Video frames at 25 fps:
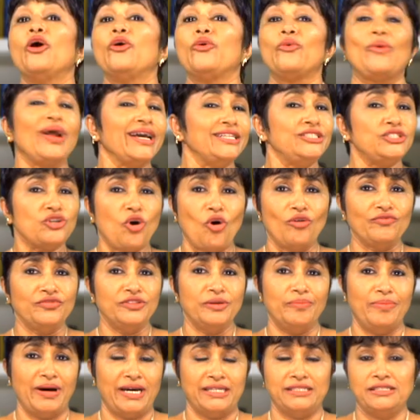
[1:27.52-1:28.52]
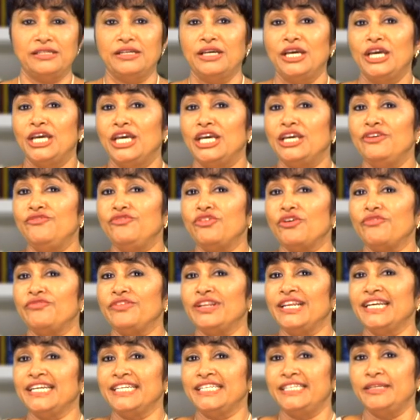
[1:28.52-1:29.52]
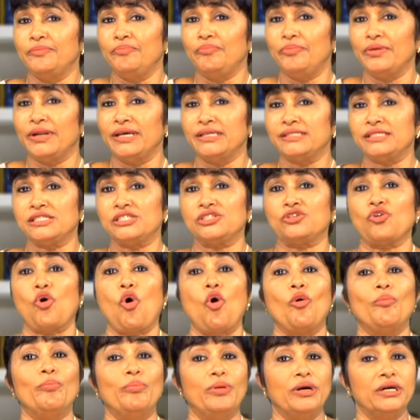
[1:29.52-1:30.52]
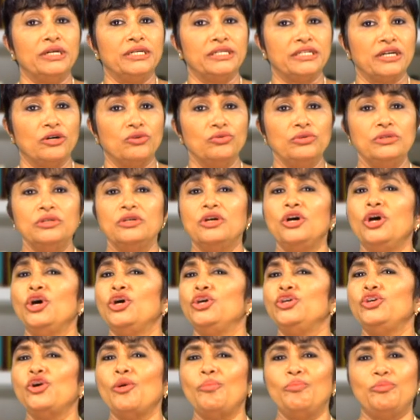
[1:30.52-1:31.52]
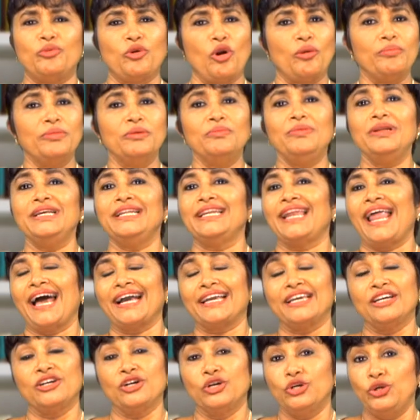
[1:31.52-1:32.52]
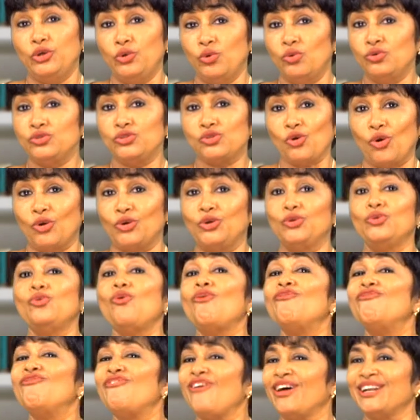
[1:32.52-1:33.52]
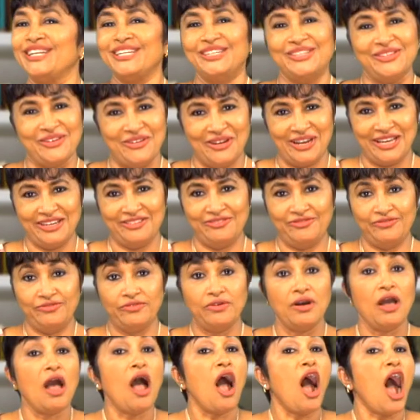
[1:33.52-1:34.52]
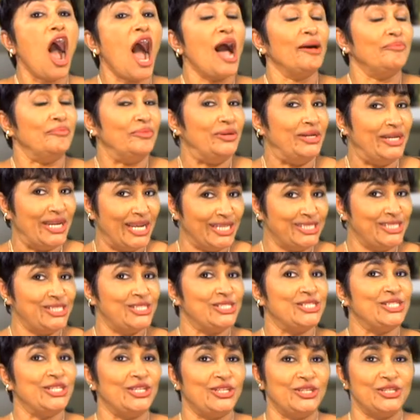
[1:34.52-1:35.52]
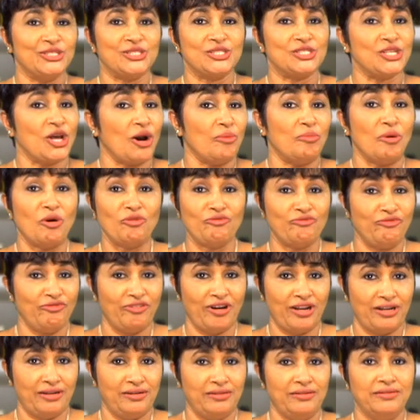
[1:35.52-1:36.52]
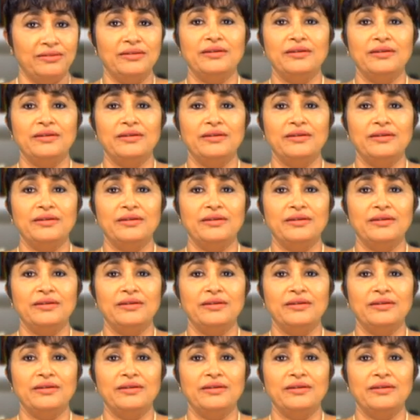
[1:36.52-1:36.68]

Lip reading: Right off the bat, if you're feeling depressed or burnt out, you're probably lacking a dose or two of fun in your life. I'm dead serious about fun.